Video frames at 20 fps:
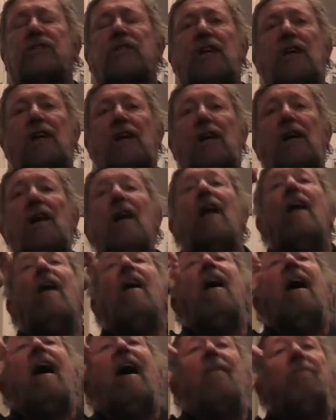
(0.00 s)

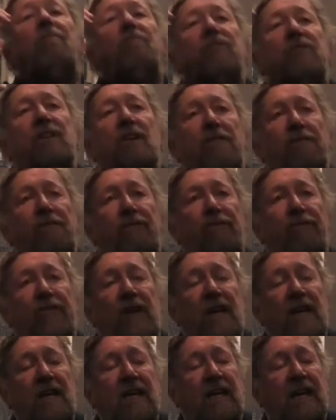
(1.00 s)
And if
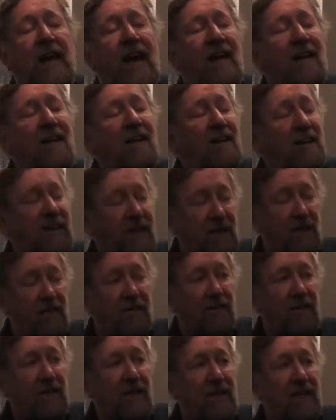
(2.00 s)
he can, he'll
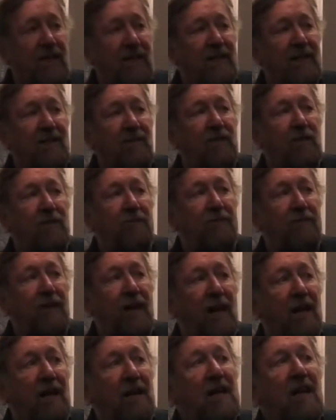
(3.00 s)
lead the
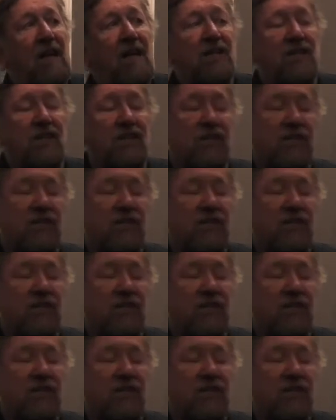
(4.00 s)
van to